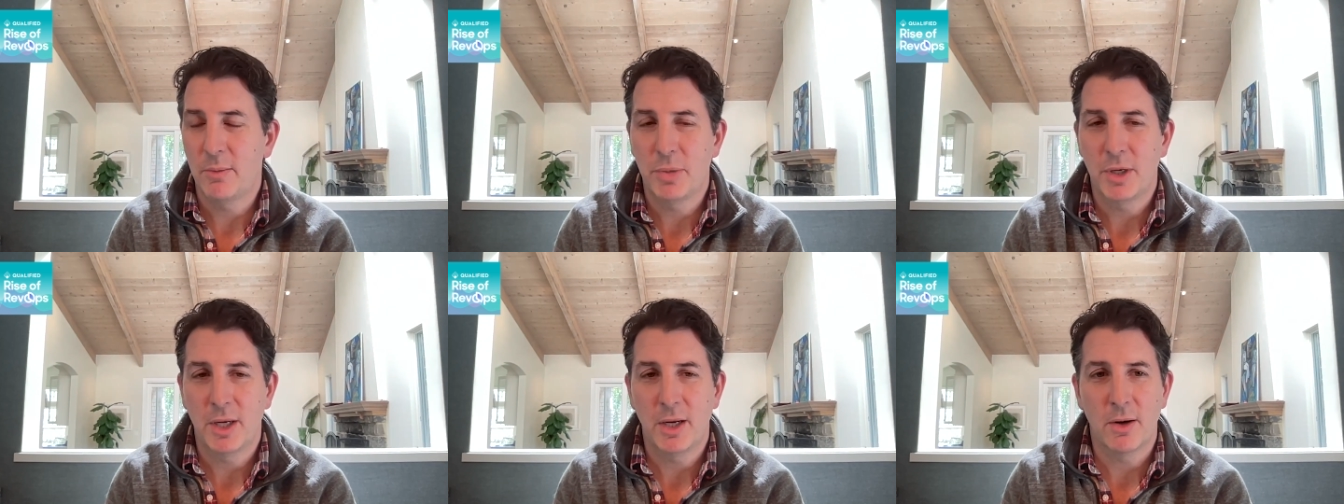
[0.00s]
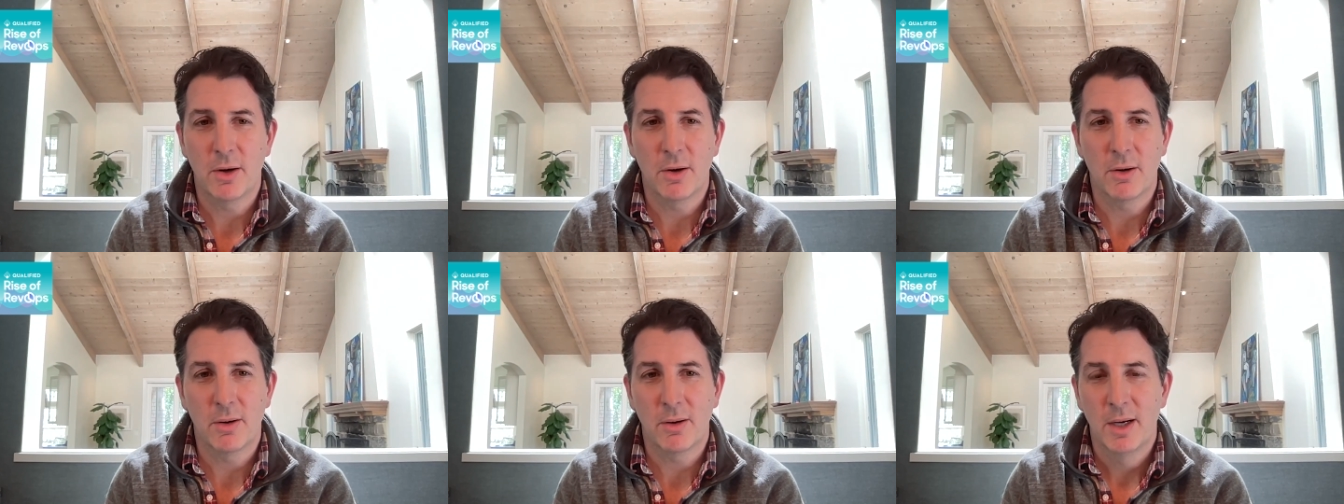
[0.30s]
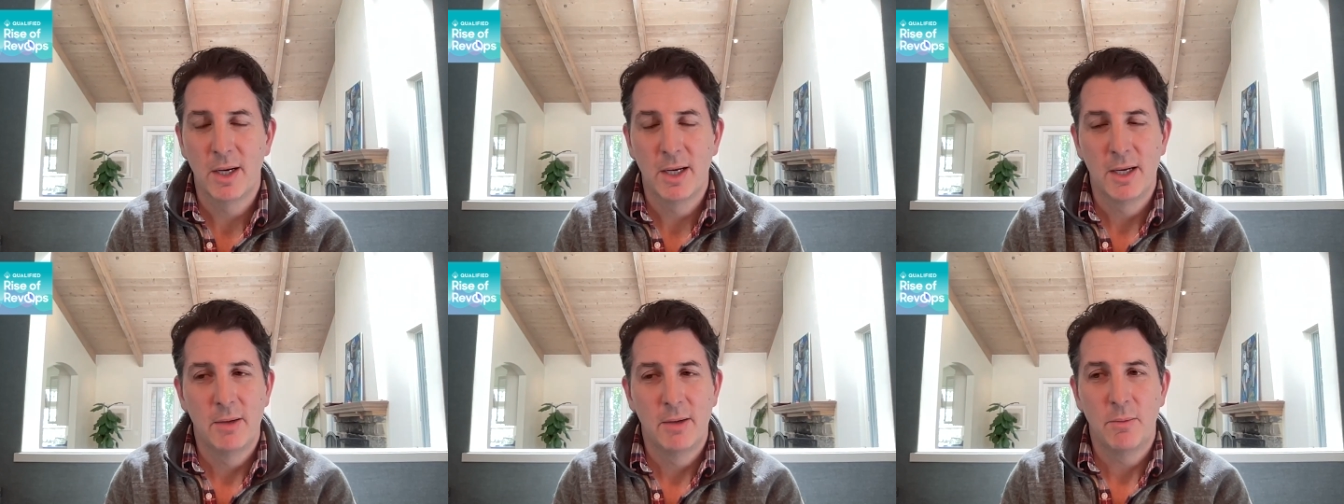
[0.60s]
appear
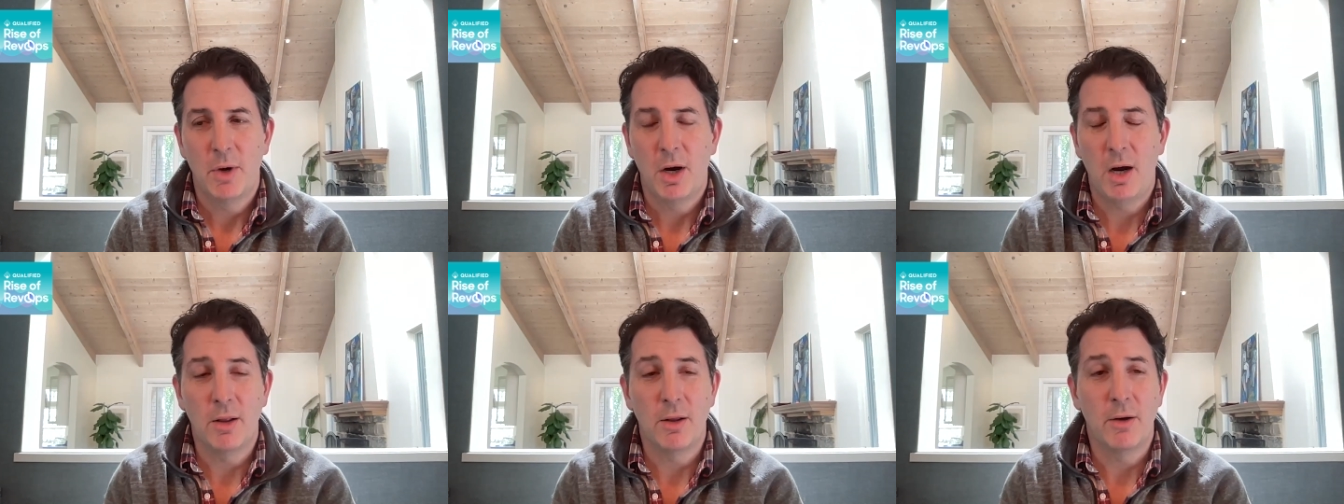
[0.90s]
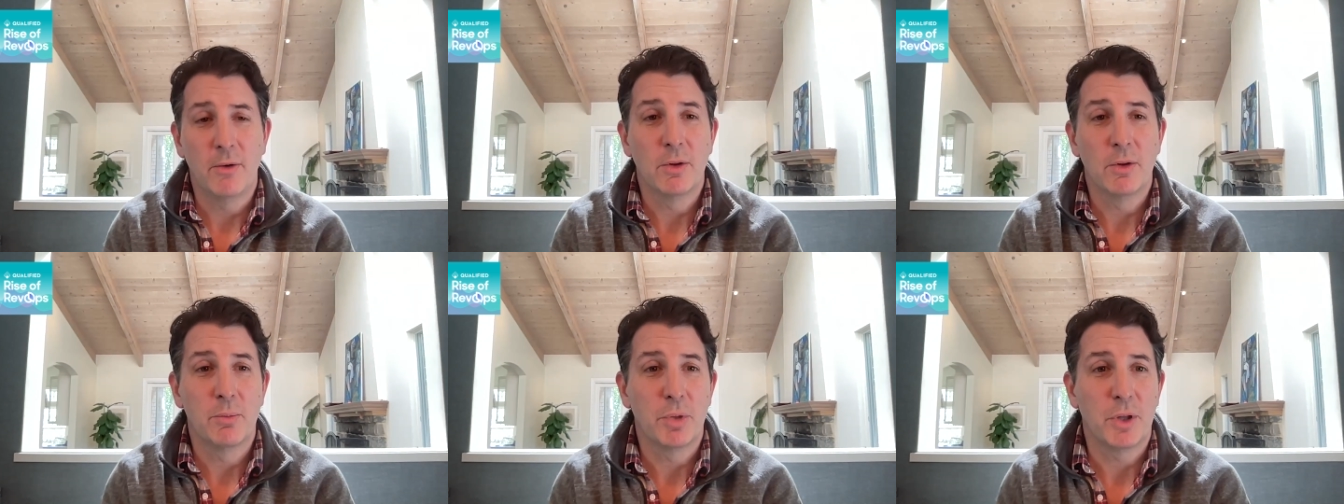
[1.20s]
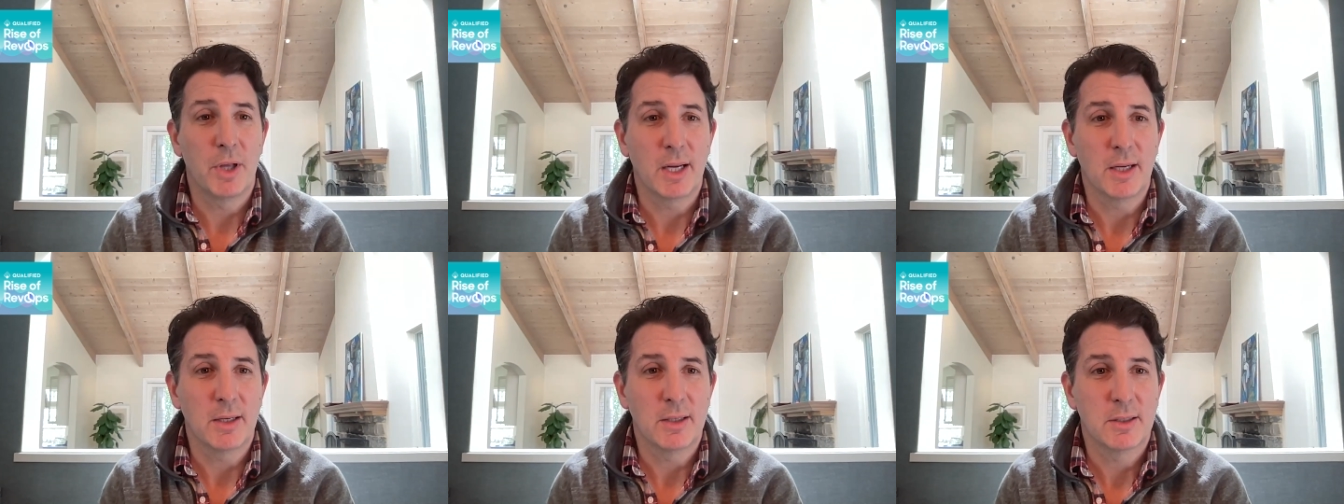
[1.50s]
all over the
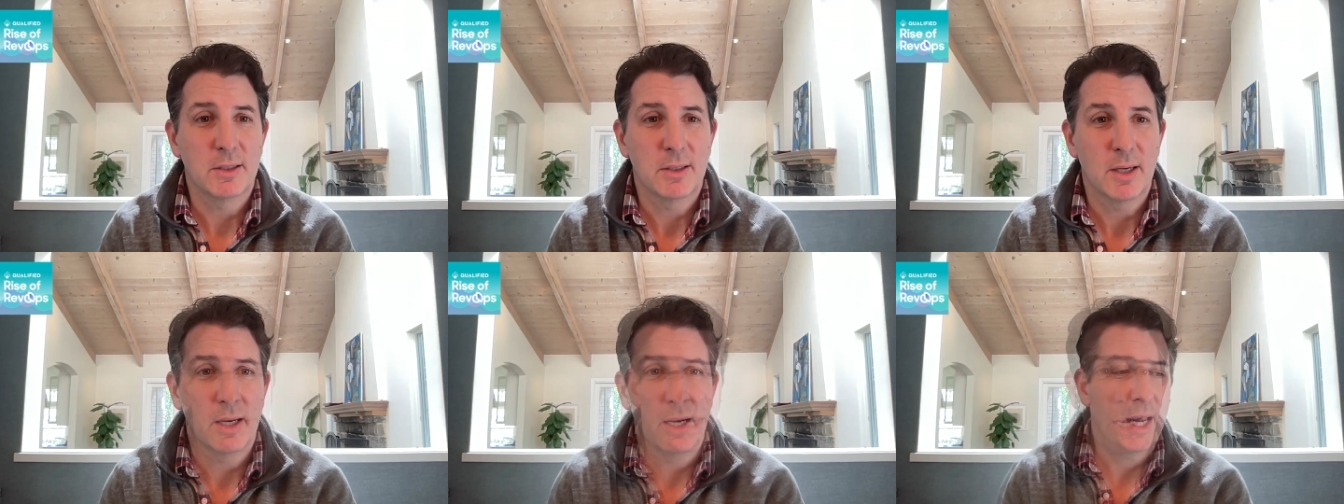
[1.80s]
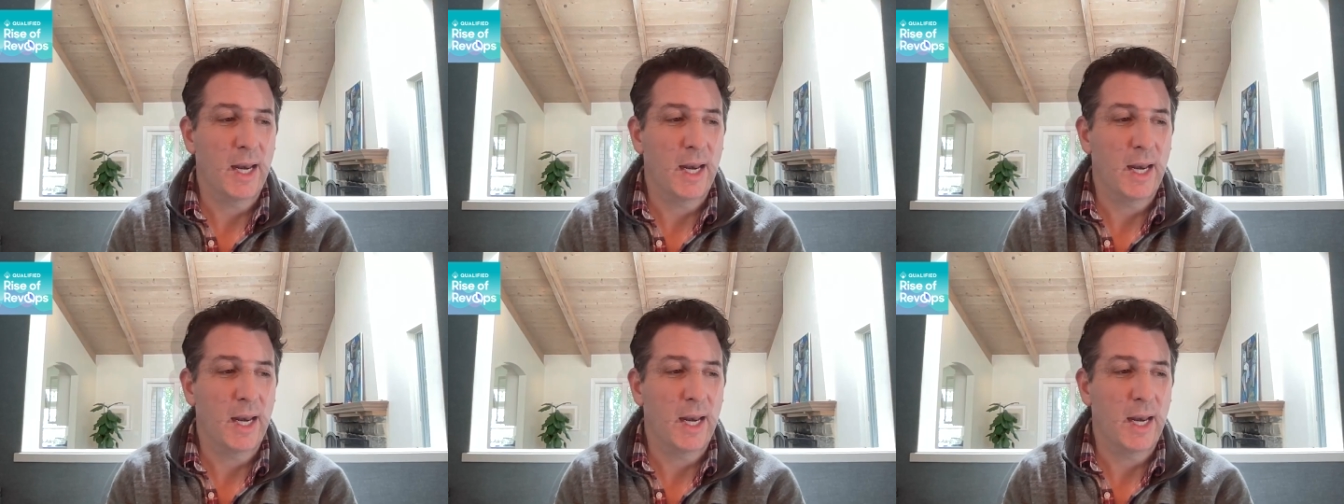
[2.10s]
place,